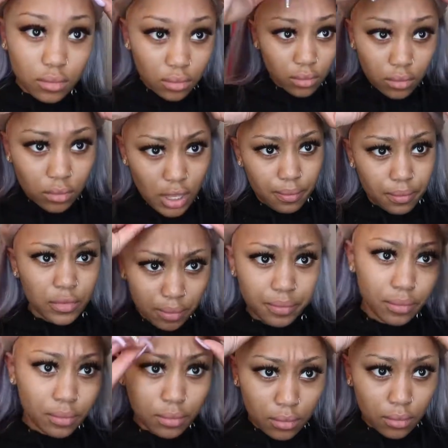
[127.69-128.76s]
your time and apply
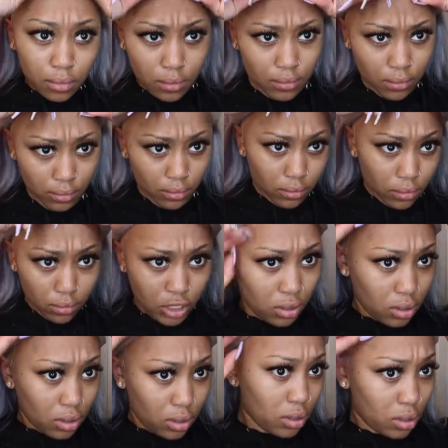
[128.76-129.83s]
thin layers so
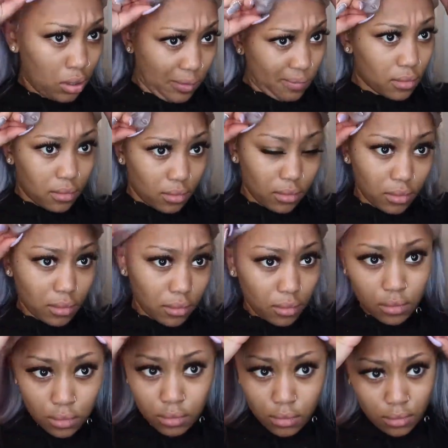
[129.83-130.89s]
that you don't put too
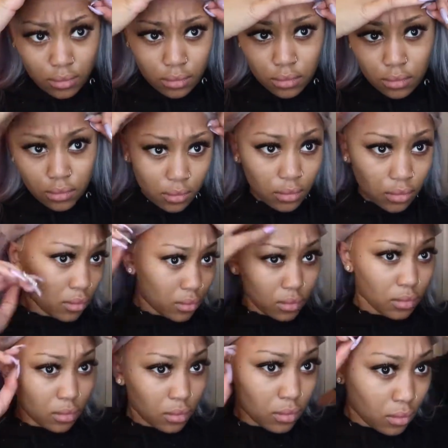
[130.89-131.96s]
much.
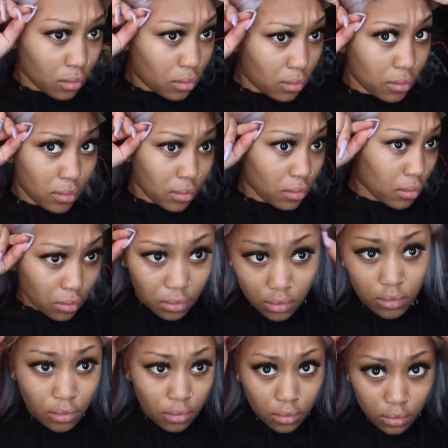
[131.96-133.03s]
And after I
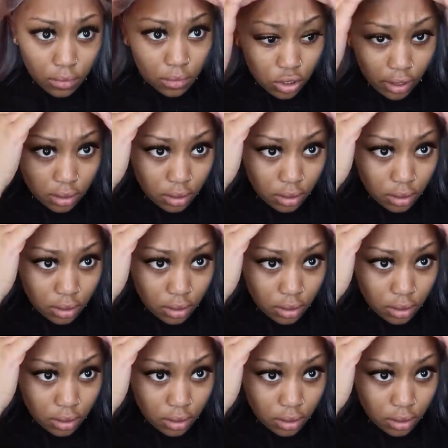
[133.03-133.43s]
apply